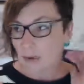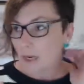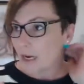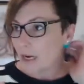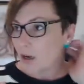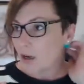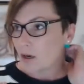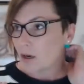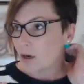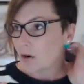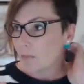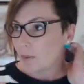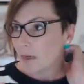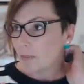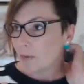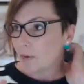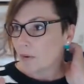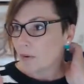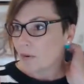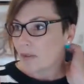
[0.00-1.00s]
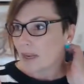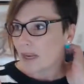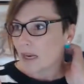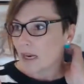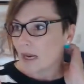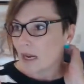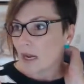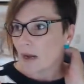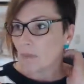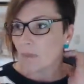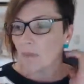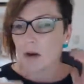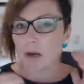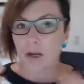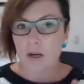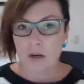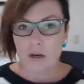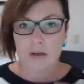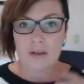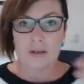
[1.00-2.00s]
And I know people that I
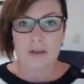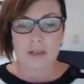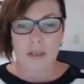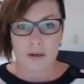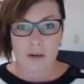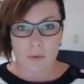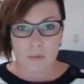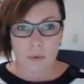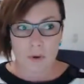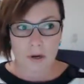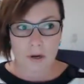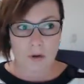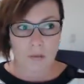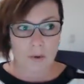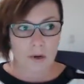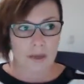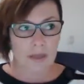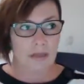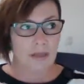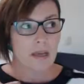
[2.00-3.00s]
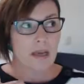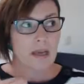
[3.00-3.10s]
coach and that I work with,